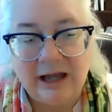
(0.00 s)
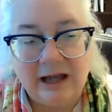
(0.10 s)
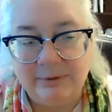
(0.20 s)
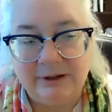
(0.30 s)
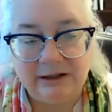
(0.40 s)
I
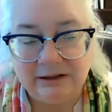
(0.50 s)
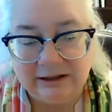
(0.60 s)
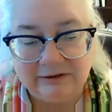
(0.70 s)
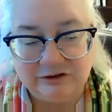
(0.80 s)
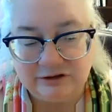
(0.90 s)
mean,
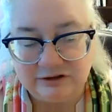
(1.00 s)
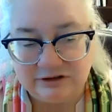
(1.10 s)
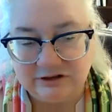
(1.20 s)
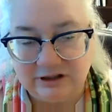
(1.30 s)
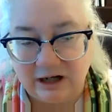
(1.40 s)
it's just
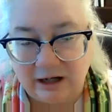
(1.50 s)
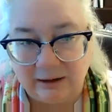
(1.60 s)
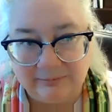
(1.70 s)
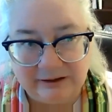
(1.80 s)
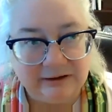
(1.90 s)
such an
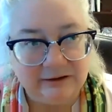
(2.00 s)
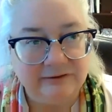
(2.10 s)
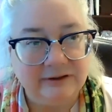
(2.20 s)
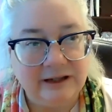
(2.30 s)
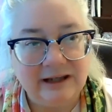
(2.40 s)

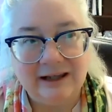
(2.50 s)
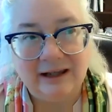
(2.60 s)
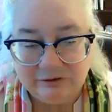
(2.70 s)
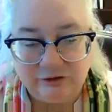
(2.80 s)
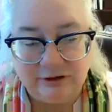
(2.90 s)
obvious
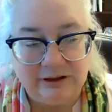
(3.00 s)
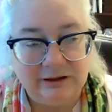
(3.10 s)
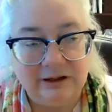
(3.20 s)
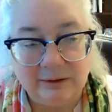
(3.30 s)
tension.